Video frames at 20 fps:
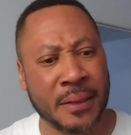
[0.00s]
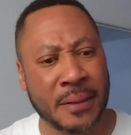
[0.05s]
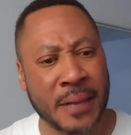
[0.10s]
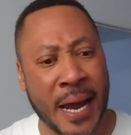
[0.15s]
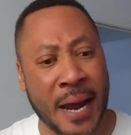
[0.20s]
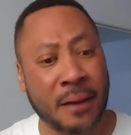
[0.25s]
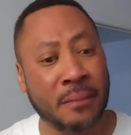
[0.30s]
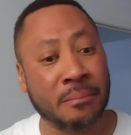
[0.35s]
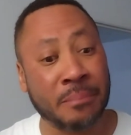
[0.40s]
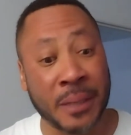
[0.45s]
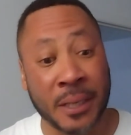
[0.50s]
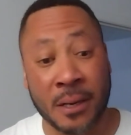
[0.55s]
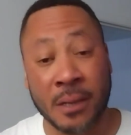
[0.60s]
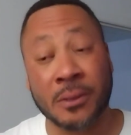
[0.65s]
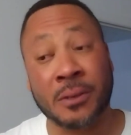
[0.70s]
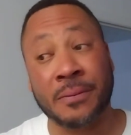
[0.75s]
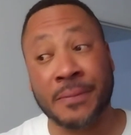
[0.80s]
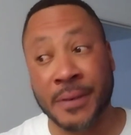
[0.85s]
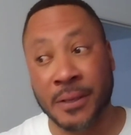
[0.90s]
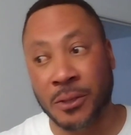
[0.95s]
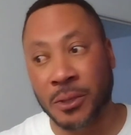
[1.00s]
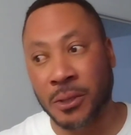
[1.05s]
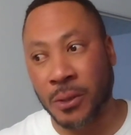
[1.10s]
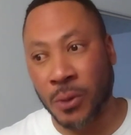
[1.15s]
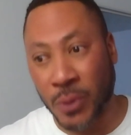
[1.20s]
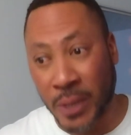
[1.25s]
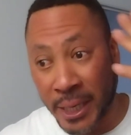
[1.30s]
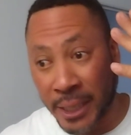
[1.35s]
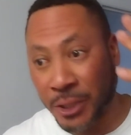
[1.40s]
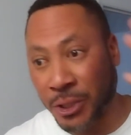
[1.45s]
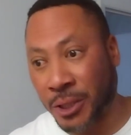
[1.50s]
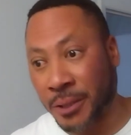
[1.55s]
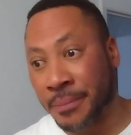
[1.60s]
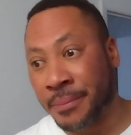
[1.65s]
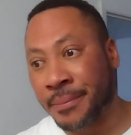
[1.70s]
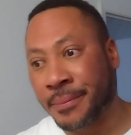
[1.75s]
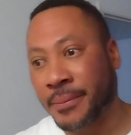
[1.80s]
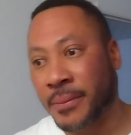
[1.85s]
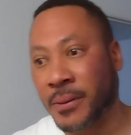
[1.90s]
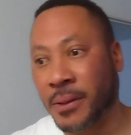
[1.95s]
That because of its
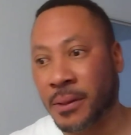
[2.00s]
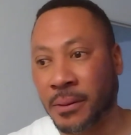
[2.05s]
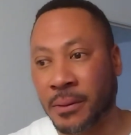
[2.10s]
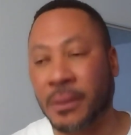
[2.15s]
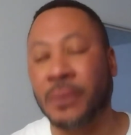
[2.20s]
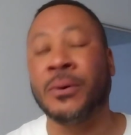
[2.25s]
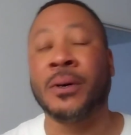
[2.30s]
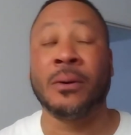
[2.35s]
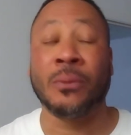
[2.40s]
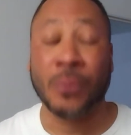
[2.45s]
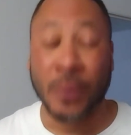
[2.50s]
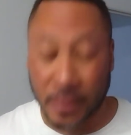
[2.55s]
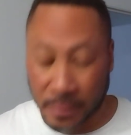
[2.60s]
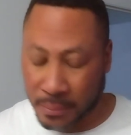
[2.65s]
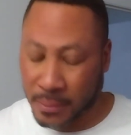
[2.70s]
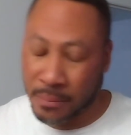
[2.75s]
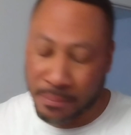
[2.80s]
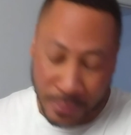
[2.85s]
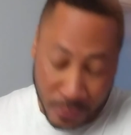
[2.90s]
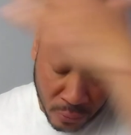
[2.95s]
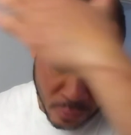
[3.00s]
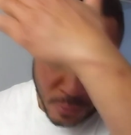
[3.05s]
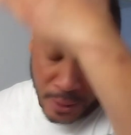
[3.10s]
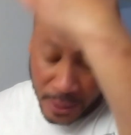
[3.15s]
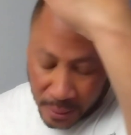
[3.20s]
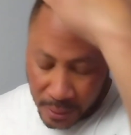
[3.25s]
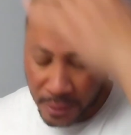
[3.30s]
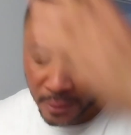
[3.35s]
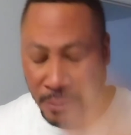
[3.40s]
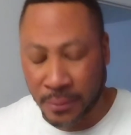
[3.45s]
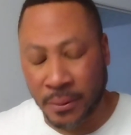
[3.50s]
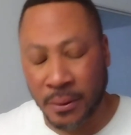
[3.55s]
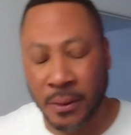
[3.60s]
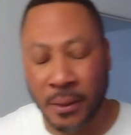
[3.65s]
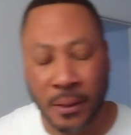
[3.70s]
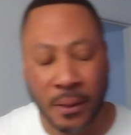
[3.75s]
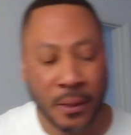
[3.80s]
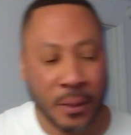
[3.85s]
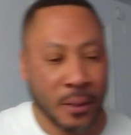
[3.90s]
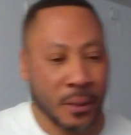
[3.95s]
location, the brewery here
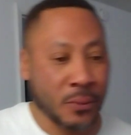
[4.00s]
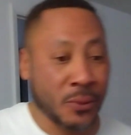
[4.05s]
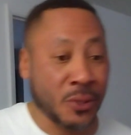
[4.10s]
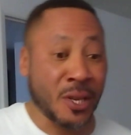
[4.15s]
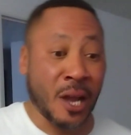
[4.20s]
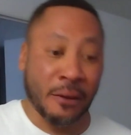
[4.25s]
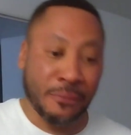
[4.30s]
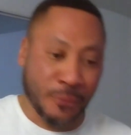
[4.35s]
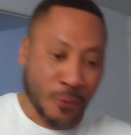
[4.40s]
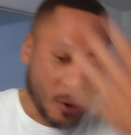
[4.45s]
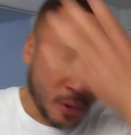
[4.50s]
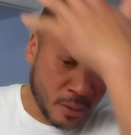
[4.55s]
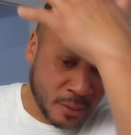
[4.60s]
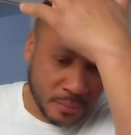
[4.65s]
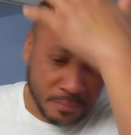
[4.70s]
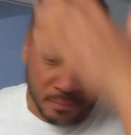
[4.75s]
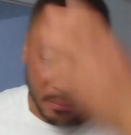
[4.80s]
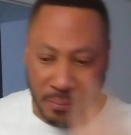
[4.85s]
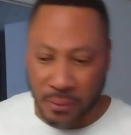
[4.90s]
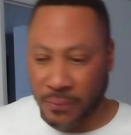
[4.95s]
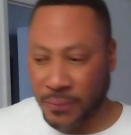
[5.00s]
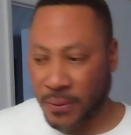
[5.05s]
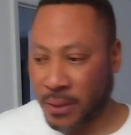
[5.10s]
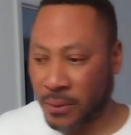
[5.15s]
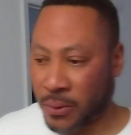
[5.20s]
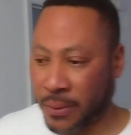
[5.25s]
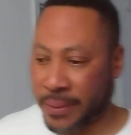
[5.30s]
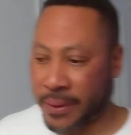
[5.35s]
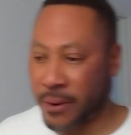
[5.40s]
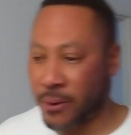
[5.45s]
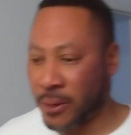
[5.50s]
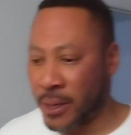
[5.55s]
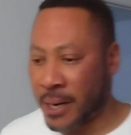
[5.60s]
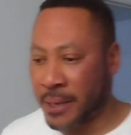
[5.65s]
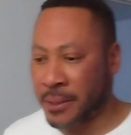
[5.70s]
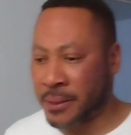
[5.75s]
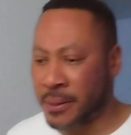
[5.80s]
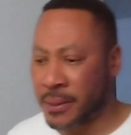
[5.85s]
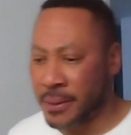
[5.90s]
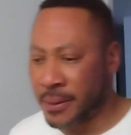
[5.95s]
was not far, before North
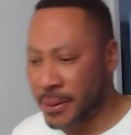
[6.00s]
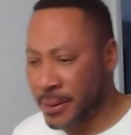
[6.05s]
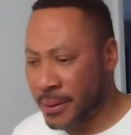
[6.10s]
Carolina.